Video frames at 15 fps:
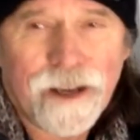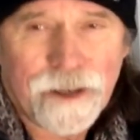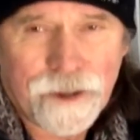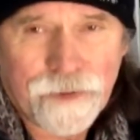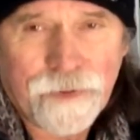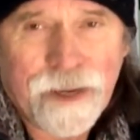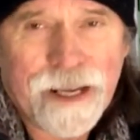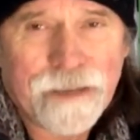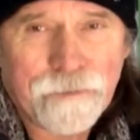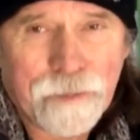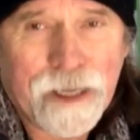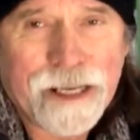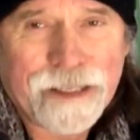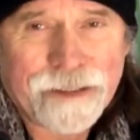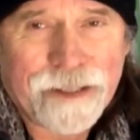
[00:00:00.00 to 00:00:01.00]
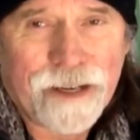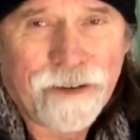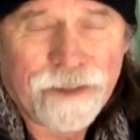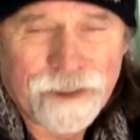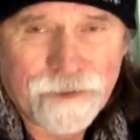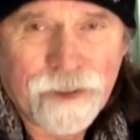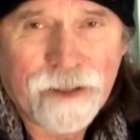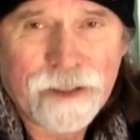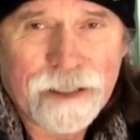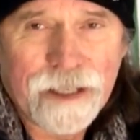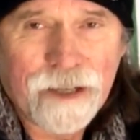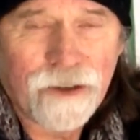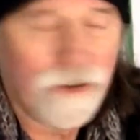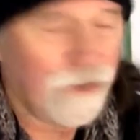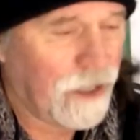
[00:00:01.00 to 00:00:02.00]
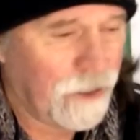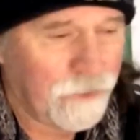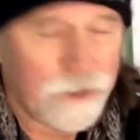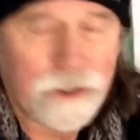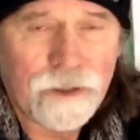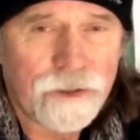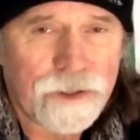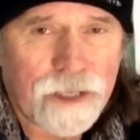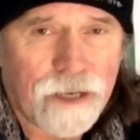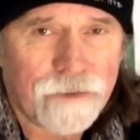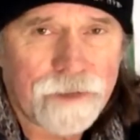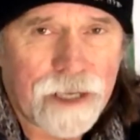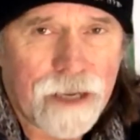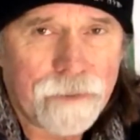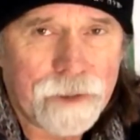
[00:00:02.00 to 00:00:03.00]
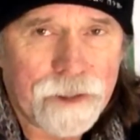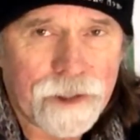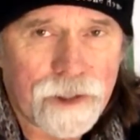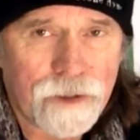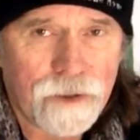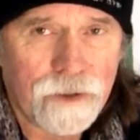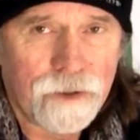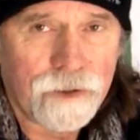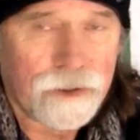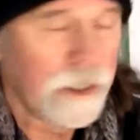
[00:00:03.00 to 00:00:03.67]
of thread bite there. It's very narrow. I wouldn't use self-tapping screws.